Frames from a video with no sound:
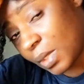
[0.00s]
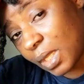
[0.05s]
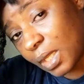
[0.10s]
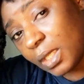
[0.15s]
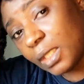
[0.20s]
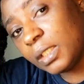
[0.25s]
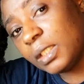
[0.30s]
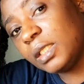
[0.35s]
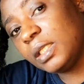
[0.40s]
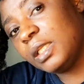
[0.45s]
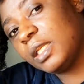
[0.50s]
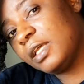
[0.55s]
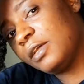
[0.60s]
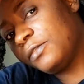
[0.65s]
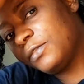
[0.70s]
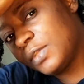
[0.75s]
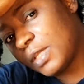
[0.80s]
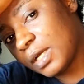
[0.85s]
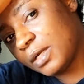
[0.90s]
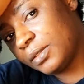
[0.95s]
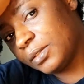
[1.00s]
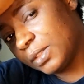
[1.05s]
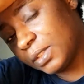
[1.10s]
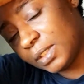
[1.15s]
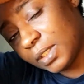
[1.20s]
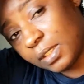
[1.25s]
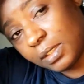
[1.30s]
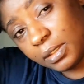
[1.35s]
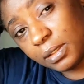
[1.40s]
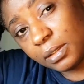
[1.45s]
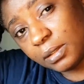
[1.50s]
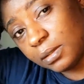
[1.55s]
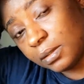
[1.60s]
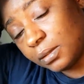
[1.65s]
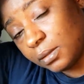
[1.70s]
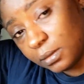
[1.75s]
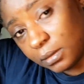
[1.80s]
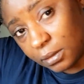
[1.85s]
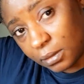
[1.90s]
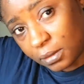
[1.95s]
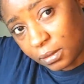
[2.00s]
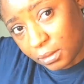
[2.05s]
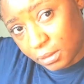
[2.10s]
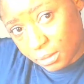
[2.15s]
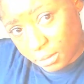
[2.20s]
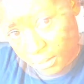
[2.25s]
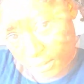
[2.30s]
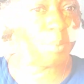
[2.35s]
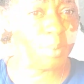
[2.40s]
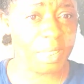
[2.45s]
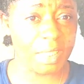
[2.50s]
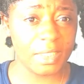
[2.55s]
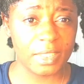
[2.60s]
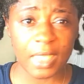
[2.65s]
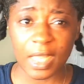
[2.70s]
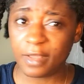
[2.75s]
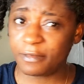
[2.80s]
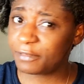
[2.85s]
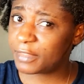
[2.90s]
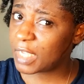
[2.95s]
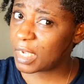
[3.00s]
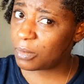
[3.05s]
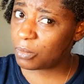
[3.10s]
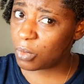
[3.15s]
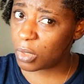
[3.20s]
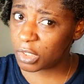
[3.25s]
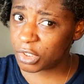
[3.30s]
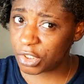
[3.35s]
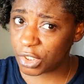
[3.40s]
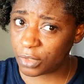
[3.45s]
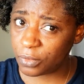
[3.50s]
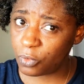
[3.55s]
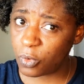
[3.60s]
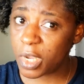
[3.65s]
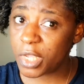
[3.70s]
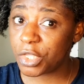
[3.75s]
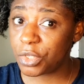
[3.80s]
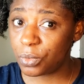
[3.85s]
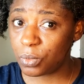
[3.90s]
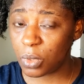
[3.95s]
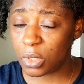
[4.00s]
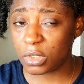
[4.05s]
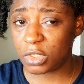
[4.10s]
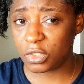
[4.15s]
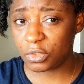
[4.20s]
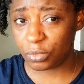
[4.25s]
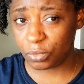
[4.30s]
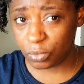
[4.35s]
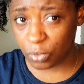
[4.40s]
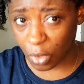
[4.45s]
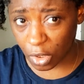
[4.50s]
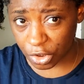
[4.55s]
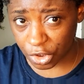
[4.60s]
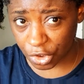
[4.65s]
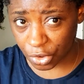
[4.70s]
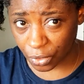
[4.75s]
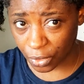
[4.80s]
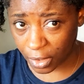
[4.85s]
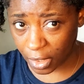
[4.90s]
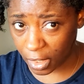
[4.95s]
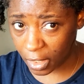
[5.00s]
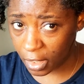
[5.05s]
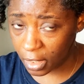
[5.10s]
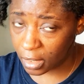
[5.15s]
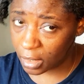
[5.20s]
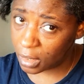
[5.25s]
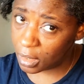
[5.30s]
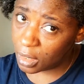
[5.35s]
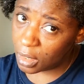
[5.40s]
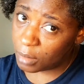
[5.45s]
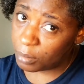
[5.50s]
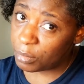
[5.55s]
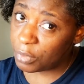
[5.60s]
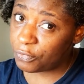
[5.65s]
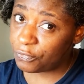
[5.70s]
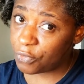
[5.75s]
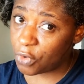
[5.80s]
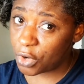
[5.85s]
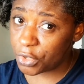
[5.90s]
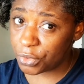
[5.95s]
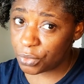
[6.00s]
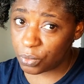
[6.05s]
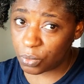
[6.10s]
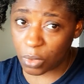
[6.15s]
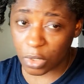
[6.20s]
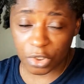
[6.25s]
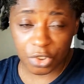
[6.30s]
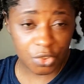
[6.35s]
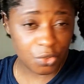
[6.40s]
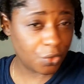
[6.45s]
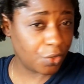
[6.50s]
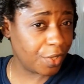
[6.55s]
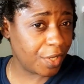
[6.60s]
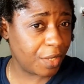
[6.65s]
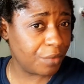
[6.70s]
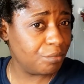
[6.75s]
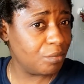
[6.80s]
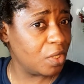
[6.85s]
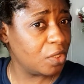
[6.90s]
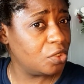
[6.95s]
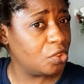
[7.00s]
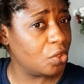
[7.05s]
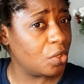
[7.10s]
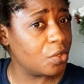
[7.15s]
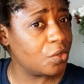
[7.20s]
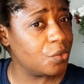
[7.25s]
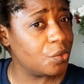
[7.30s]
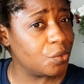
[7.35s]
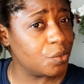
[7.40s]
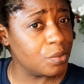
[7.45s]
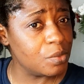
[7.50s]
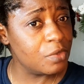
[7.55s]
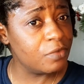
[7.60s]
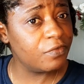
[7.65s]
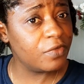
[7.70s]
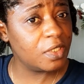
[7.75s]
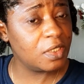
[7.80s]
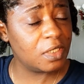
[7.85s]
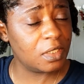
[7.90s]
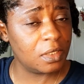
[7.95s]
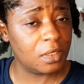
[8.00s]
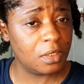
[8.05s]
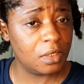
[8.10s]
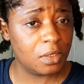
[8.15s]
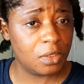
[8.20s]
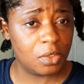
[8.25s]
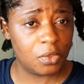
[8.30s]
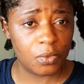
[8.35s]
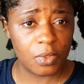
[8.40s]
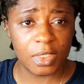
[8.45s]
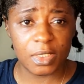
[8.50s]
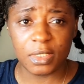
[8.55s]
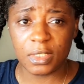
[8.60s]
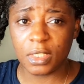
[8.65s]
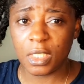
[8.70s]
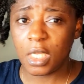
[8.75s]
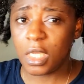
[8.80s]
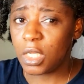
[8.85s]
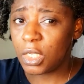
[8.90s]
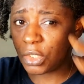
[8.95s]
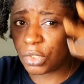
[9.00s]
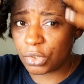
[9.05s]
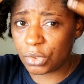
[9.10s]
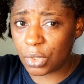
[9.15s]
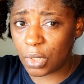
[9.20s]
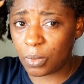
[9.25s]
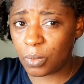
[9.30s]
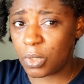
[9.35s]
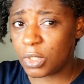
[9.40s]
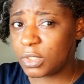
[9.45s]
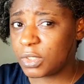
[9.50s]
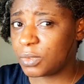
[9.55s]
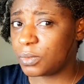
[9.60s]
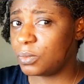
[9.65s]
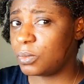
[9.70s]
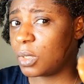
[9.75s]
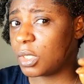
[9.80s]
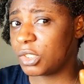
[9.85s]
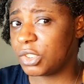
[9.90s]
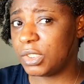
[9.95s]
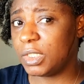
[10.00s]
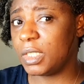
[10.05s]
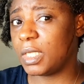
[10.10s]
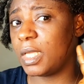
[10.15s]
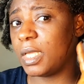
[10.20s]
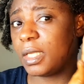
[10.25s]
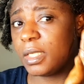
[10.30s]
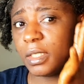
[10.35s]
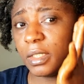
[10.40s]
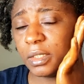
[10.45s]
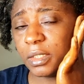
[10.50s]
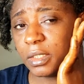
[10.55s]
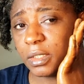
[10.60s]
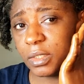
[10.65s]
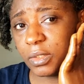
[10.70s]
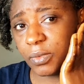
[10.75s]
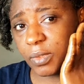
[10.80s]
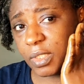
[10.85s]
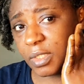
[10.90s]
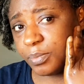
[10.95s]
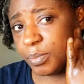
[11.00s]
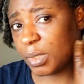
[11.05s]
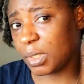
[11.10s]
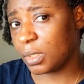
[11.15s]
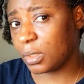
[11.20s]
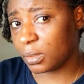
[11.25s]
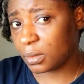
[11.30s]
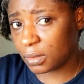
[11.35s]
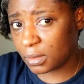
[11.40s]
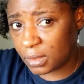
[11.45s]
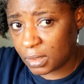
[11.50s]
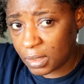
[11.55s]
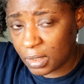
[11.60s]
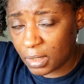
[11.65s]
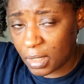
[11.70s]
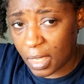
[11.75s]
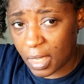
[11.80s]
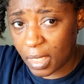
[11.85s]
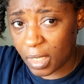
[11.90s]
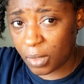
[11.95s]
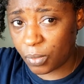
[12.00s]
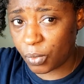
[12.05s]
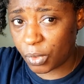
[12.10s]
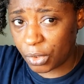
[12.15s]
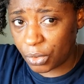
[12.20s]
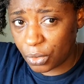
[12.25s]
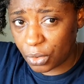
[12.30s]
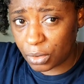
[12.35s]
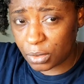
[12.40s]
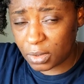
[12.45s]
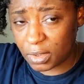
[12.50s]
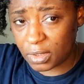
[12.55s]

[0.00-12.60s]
any left out. So please, after washing, when you want to wash your hair, before you wash your hair, make sure you remove it in the twist. You don't want to wash the egg in the twist because the egg will not